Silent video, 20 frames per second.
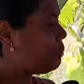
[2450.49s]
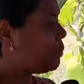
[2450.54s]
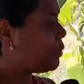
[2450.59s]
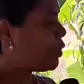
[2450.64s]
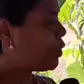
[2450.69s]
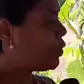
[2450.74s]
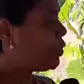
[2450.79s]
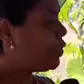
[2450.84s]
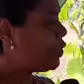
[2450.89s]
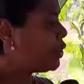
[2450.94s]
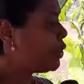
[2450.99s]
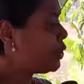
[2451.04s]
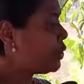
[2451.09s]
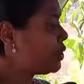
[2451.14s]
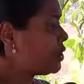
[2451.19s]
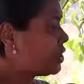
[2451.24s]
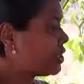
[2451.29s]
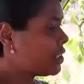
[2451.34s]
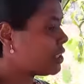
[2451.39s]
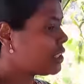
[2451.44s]

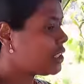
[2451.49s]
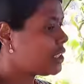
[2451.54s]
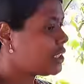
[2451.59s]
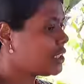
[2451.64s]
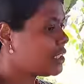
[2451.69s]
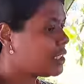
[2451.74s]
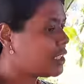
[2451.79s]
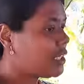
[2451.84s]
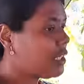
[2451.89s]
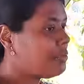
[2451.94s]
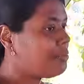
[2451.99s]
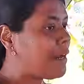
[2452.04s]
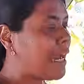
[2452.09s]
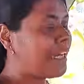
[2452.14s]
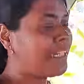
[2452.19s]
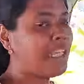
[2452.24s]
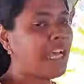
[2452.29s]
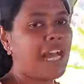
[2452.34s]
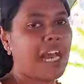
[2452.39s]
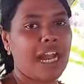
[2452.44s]
produced
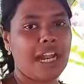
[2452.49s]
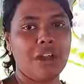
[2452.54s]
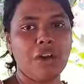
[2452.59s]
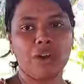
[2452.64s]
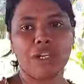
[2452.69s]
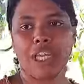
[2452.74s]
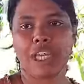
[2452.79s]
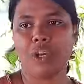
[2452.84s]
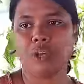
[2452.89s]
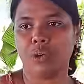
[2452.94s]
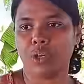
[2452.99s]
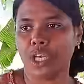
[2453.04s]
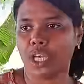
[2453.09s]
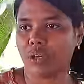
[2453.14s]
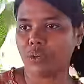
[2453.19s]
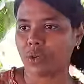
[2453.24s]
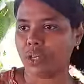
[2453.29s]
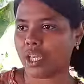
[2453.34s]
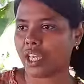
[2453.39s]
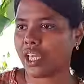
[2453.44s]
by the heart. Okay,
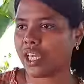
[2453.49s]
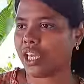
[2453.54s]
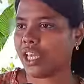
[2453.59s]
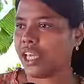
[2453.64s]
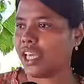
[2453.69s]
okay, okay.